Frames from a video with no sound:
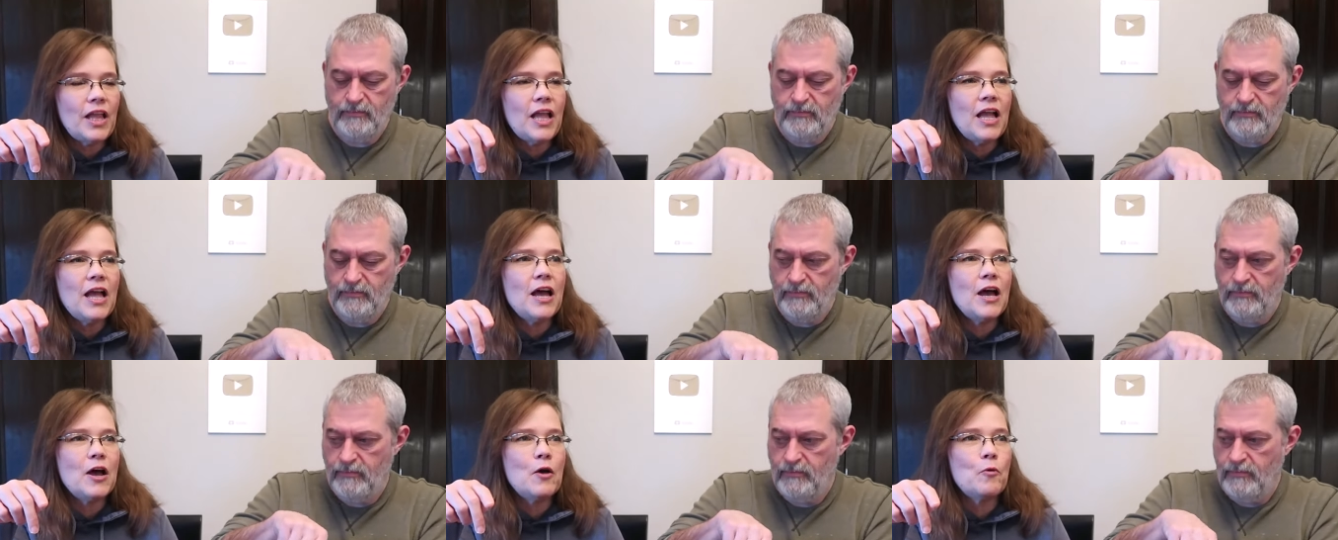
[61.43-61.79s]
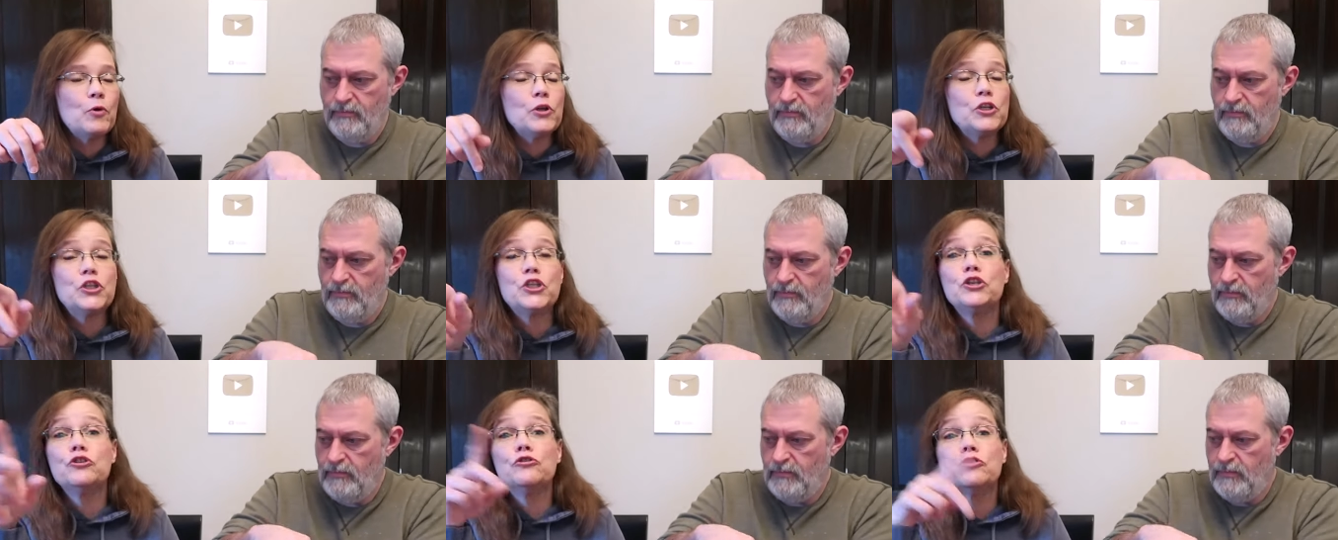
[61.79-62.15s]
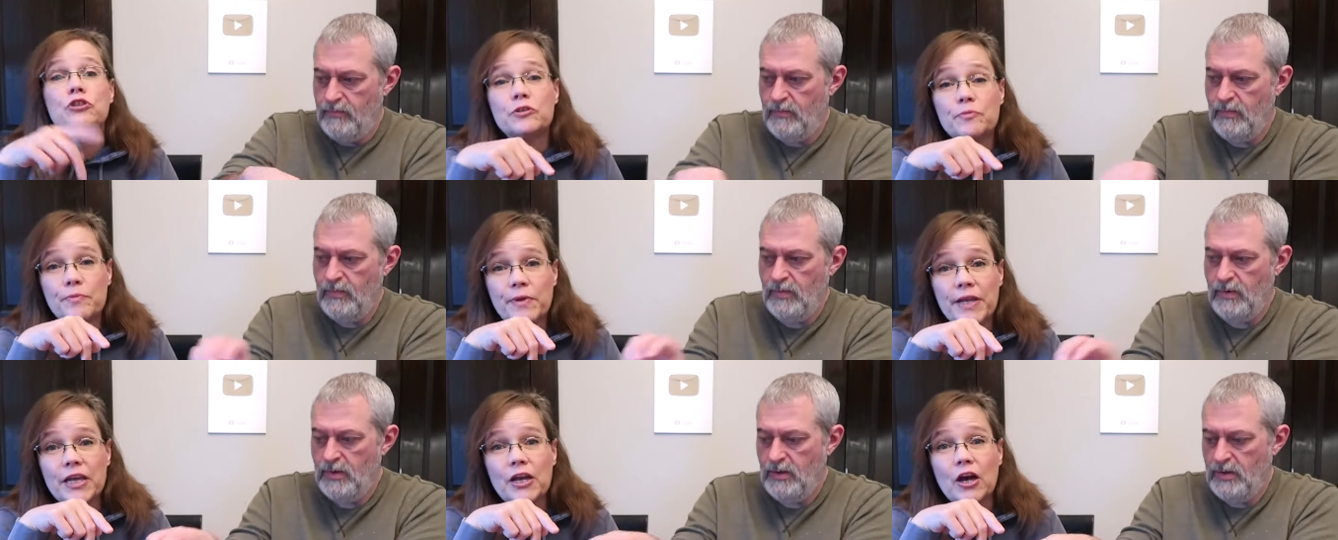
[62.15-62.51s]
Speaker 1: uh, which used to
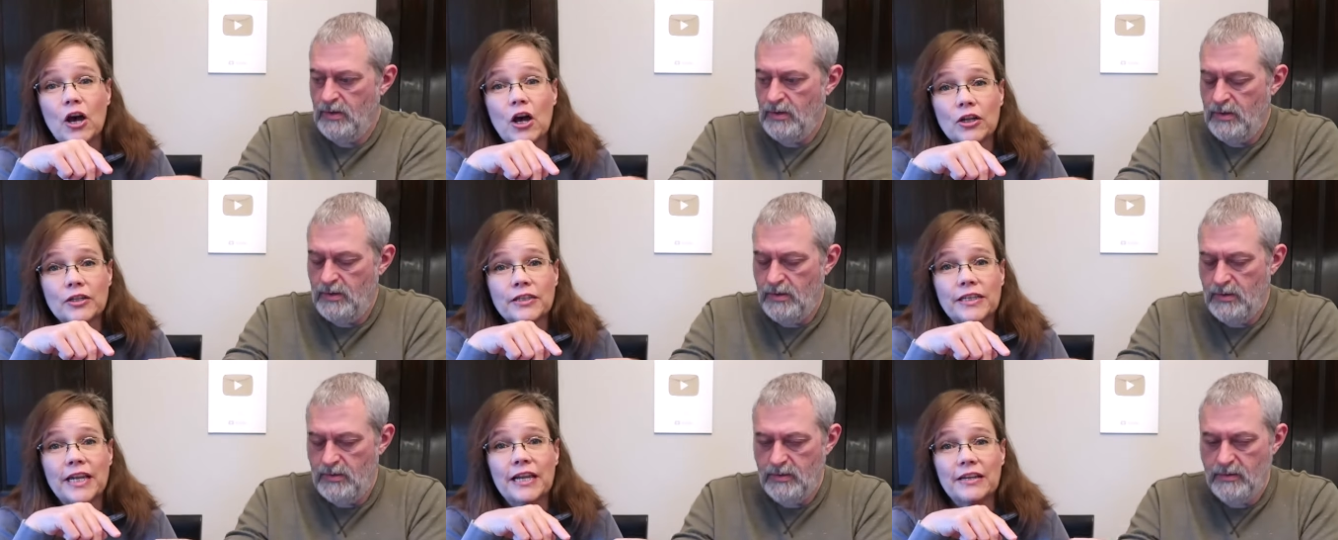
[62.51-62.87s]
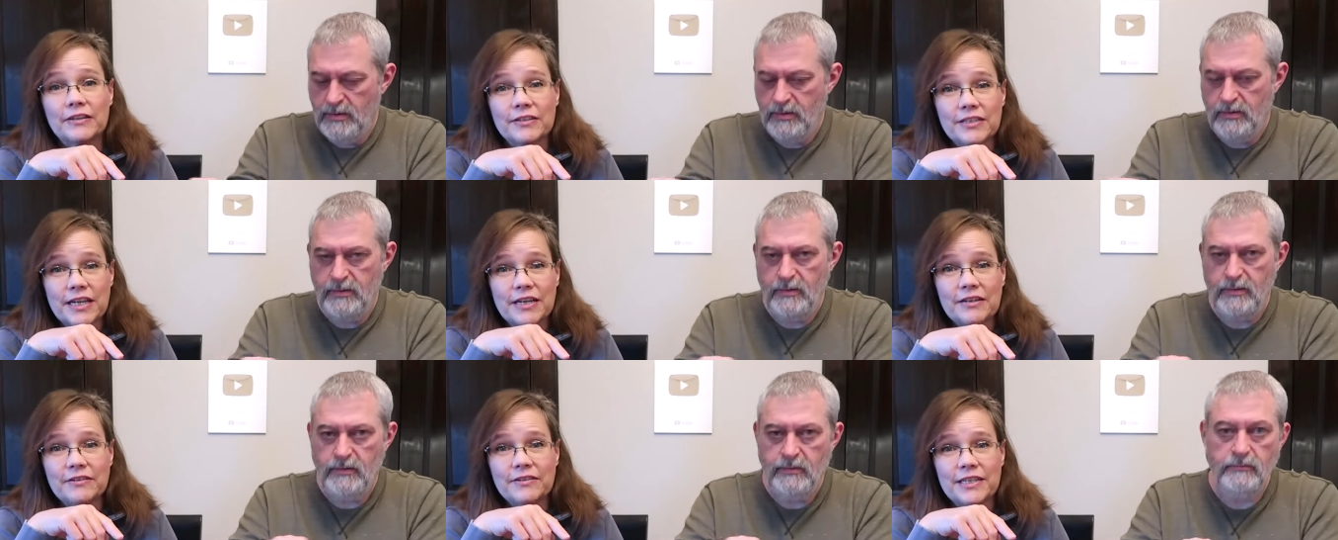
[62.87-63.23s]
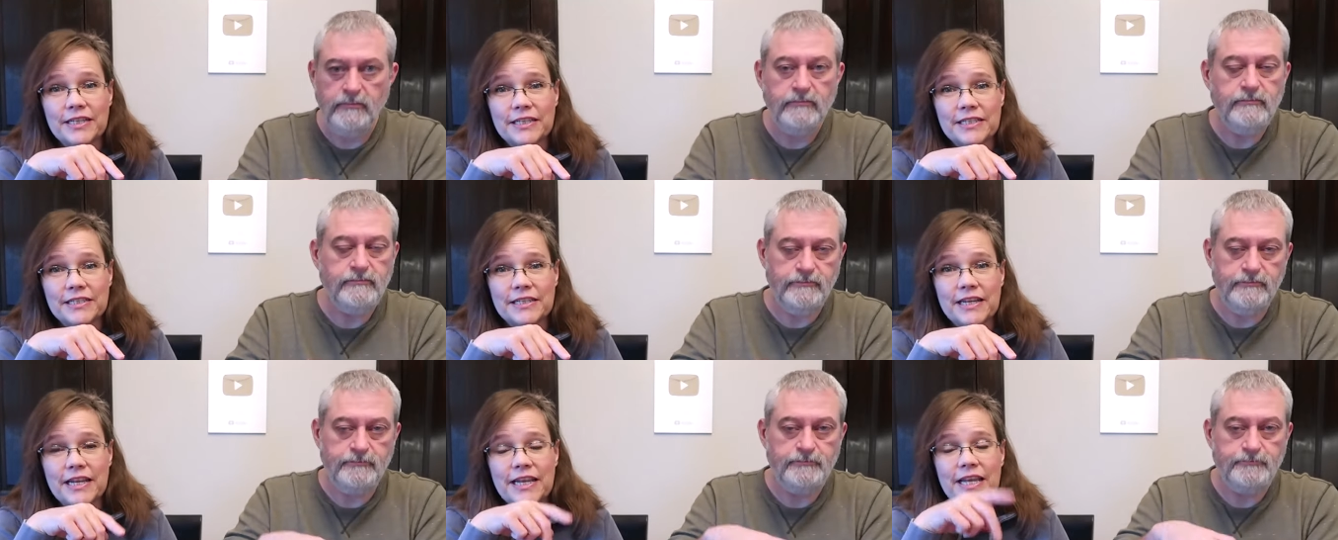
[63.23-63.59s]
be called Downtown
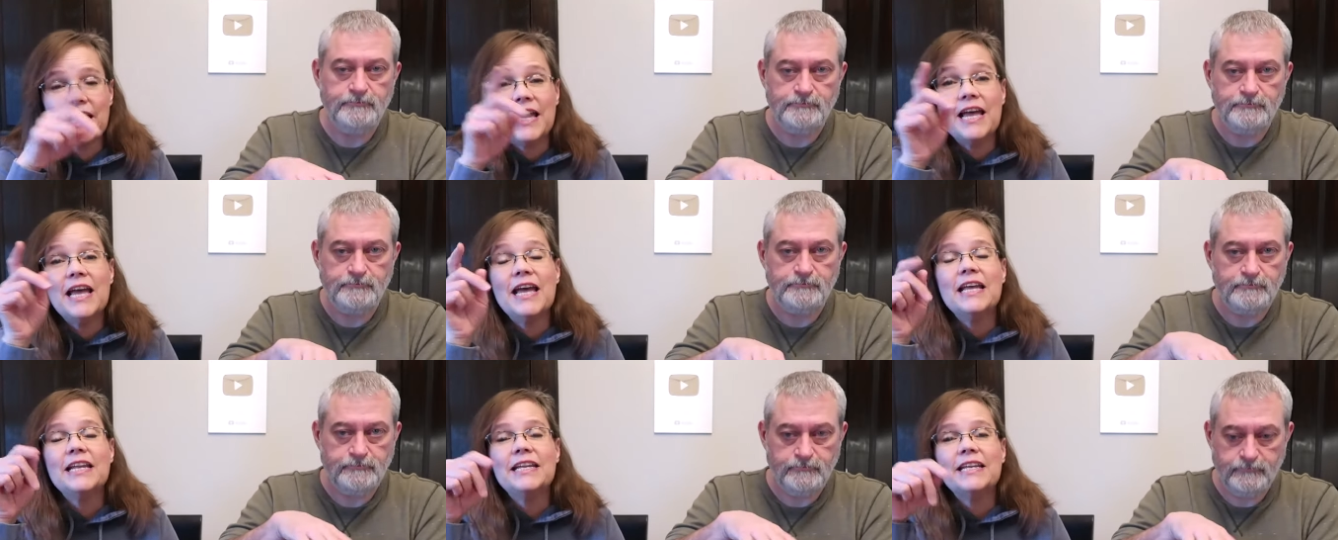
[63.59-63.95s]
Disney,